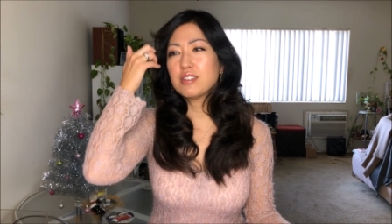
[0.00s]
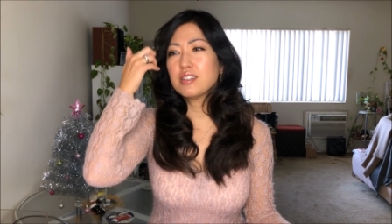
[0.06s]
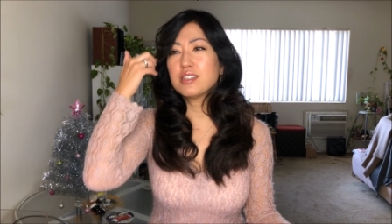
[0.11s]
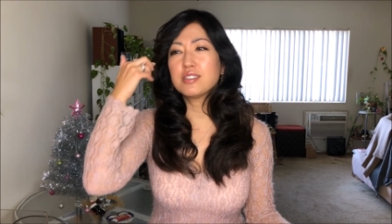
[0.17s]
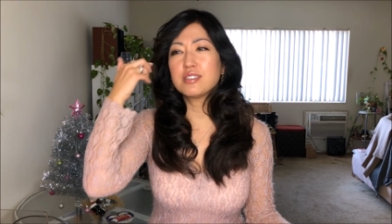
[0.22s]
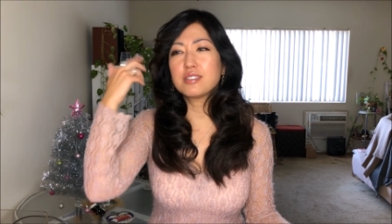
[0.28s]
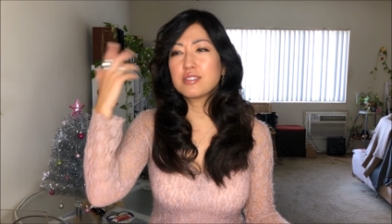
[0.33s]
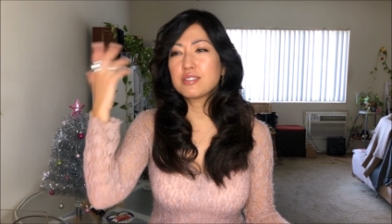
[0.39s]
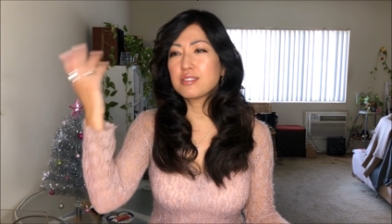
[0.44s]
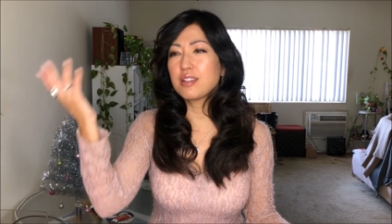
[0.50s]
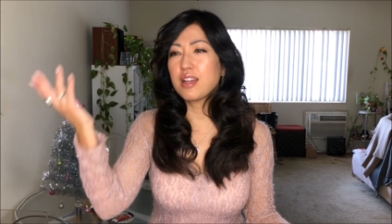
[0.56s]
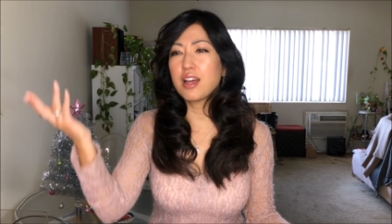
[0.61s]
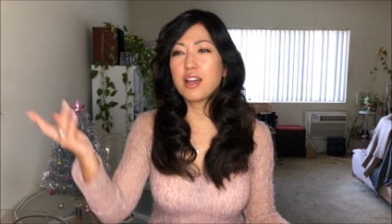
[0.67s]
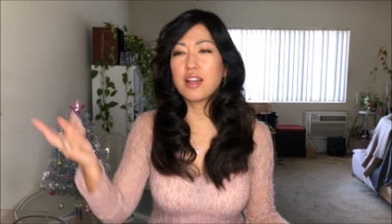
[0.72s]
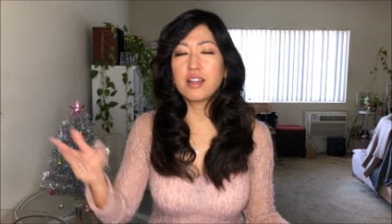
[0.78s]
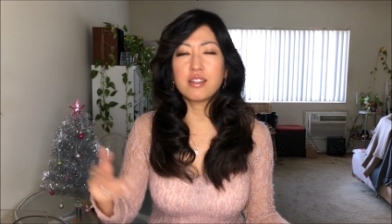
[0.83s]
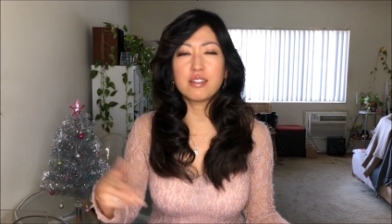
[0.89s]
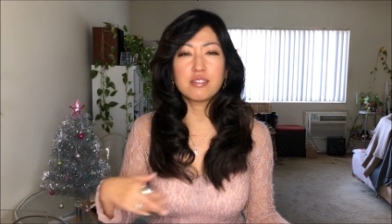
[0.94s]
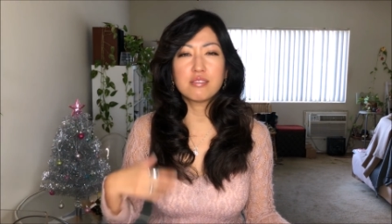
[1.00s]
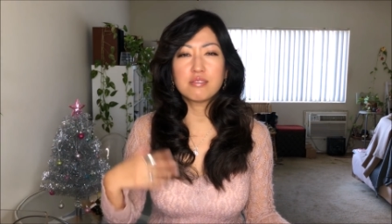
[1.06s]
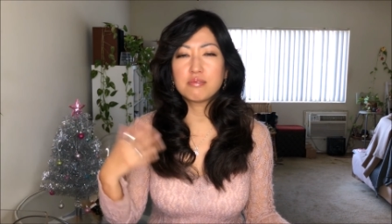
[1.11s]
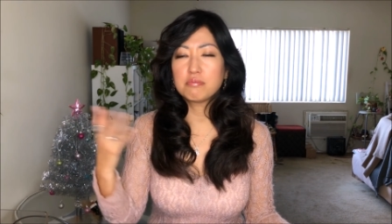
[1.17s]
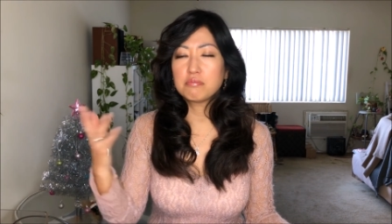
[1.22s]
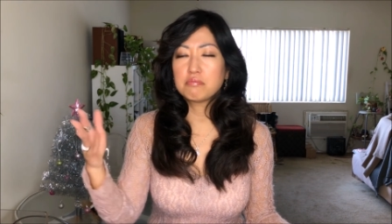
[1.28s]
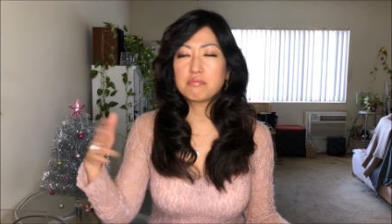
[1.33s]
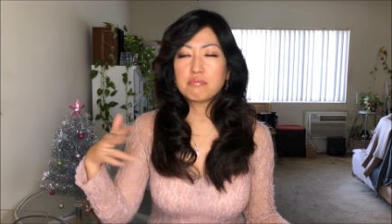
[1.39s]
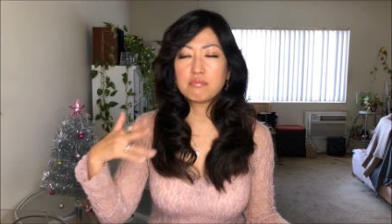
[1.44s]
it's not
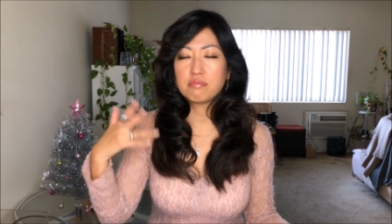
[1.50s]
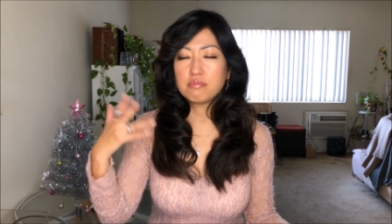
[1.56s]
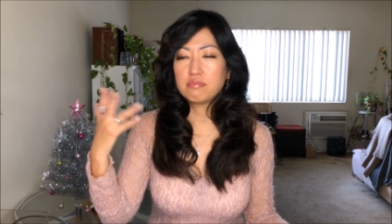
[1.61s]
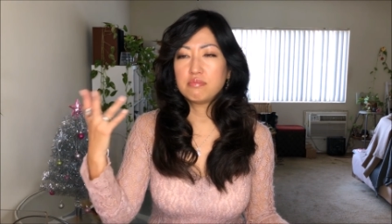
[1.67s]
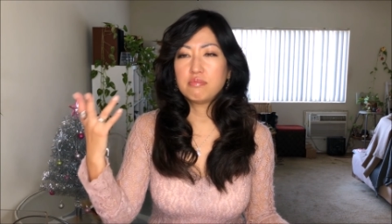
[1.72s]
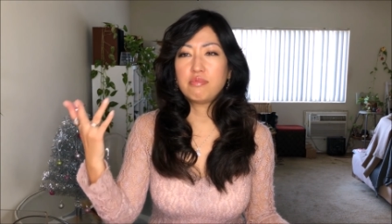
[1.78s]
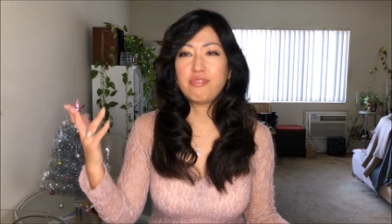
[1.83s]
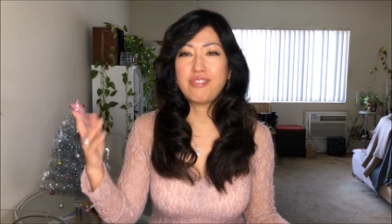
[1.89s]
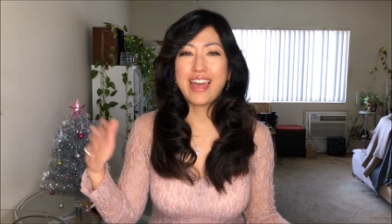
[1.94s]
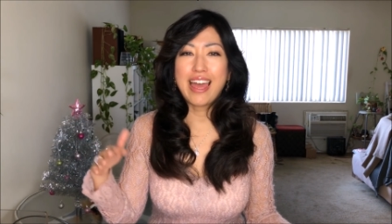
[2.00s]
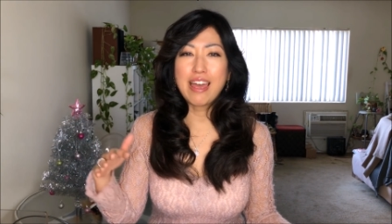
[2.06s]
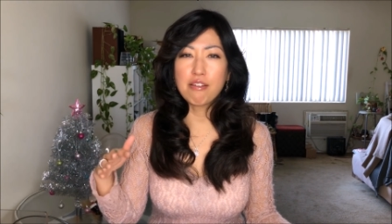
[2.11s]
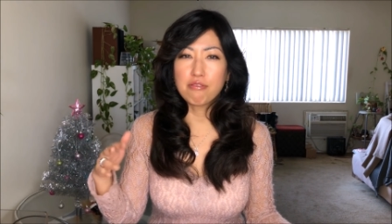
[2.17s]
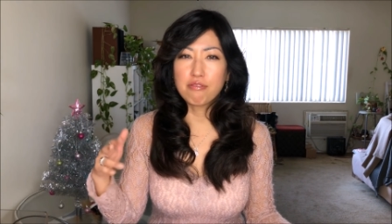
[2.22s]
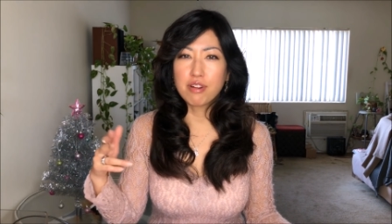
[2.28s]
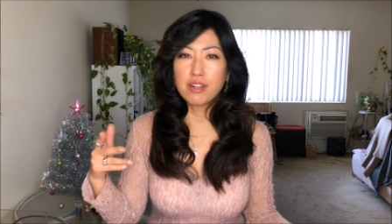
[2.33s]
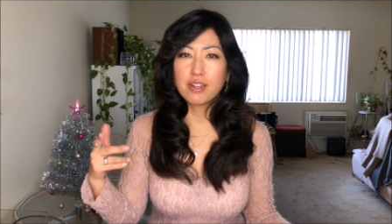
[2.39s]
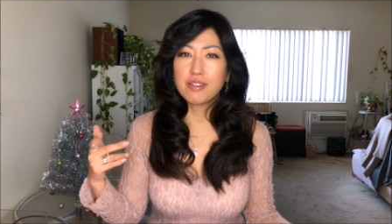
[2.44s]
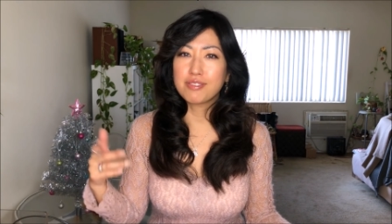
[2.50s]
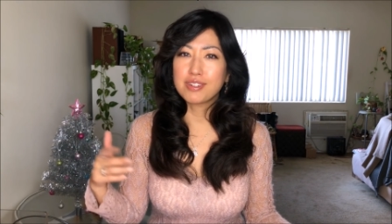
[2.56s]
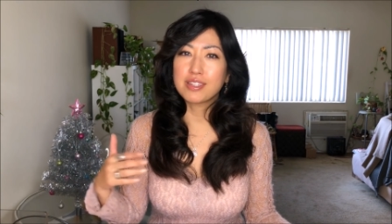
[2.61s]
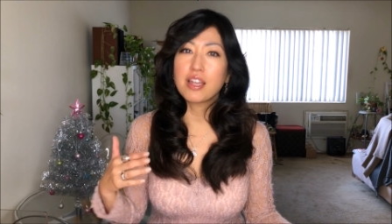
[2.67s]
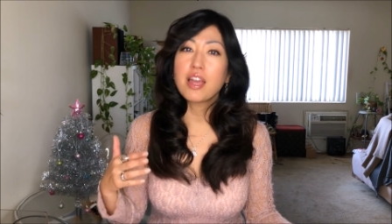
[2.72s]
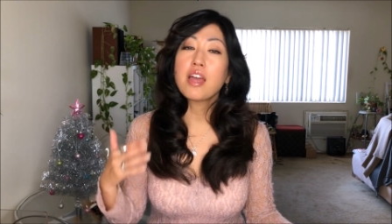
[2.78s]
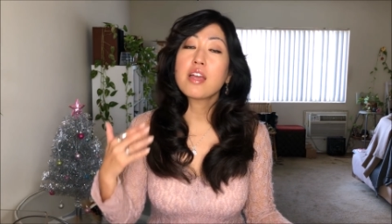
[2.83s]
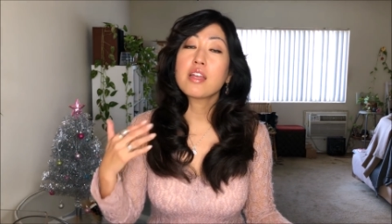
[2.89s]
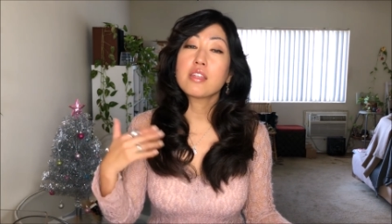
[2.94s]
that relevant,
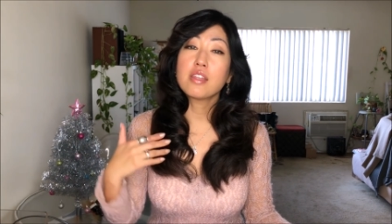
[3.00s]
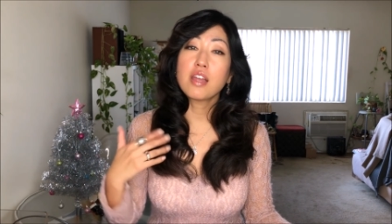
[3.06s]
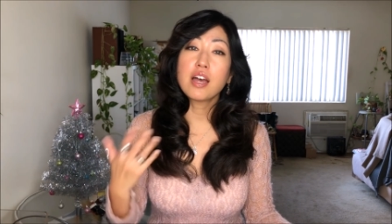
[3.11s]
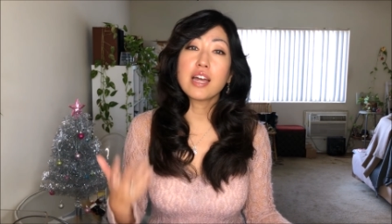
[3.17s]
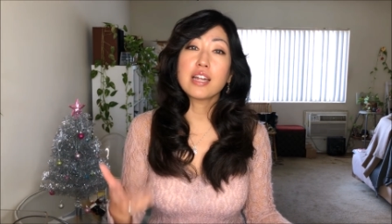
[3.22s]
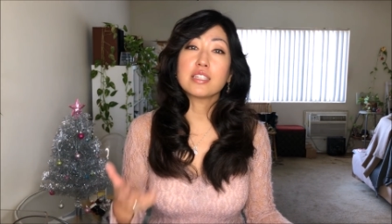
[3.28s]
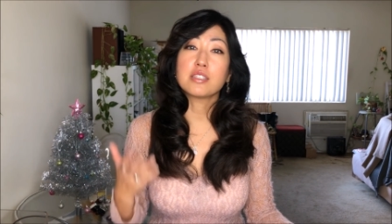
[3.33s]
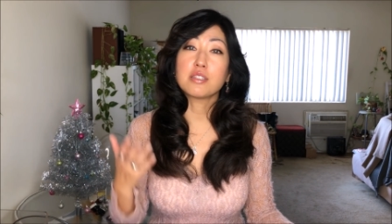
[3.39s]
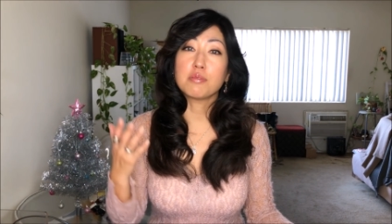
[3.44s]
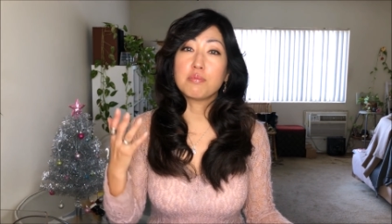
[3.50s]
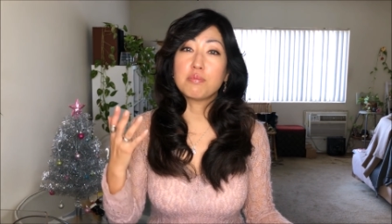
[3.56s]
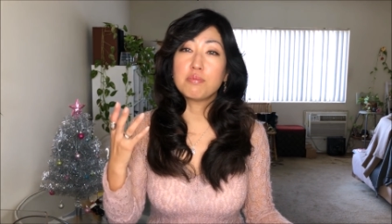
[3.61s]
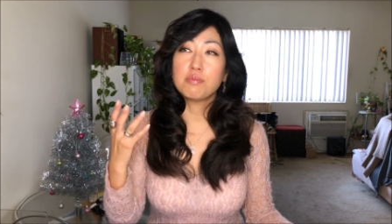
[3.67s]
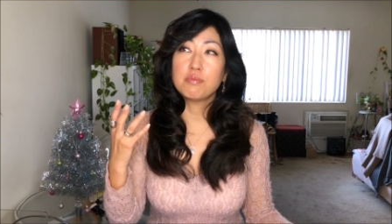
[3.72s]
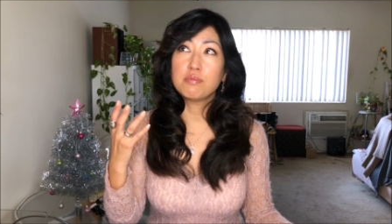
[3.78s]
not as a